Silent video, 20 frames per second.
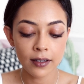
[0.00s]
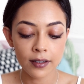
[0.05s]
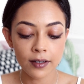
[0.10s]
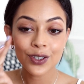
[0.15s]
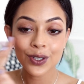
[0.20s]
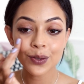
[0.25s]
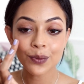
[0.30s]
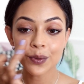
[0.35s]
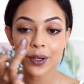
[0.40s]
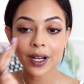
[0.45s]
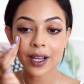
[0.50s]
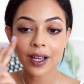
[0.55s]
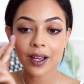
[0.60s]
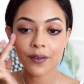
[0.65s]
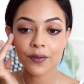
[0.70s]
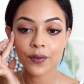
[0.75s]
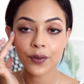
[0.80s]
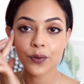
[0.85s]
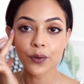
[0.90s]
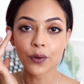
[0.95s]
Just want to
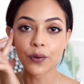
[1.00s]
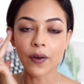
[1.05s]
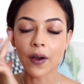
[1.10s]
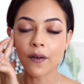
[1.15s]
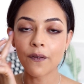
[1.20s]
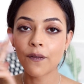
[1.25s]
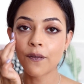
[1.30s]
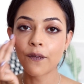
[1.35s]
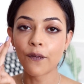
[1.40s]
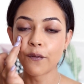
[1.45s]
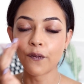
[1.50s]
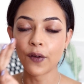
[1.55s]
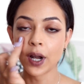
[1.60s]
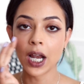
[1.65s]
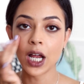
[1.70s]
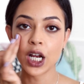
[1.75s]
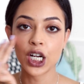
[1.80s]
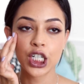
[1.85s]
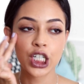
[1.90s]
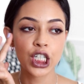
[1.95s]
have sort of
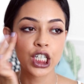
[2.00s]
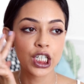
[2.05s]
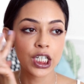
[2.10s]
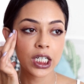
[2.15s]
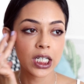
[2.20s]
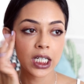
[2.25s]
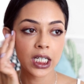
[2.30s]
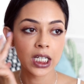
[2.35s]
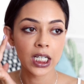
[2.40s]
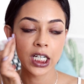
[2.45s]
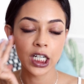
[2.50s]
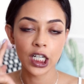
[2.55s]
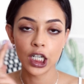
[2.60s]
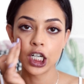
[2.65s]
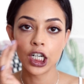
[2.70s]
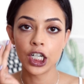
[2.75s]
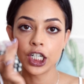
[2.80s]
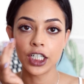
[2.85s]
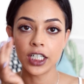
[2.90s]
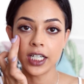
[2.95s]
flushed
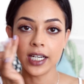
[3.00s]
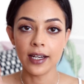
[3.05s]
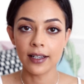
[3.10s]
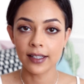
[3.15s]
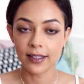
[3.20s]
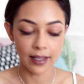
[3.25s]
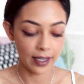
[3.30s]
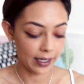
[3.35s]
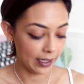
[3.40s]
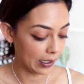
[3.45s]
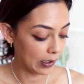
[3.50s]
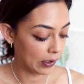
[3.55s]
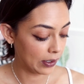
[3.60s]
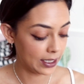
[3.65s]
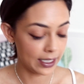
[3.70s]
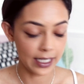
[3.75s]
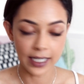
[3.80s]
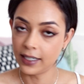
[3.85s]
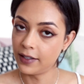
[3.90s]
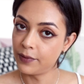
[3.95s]
cheeks, like it
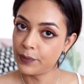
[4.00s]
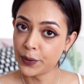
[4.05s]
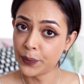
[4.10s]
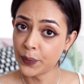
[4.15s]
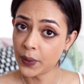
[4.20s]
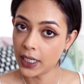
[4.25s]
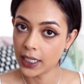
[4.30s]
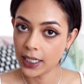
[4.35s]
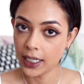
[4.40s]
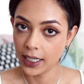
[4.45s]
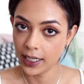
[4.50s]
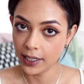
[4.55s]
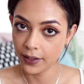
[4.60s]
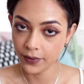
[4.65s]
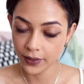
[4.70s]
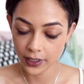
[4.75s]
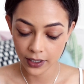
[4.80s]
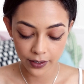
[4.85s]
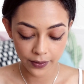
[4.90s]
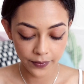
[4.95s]
looks like I've been working
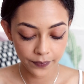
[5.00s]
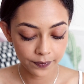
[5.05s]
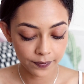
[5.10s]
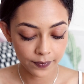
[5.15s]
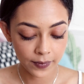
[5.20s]
out, you know?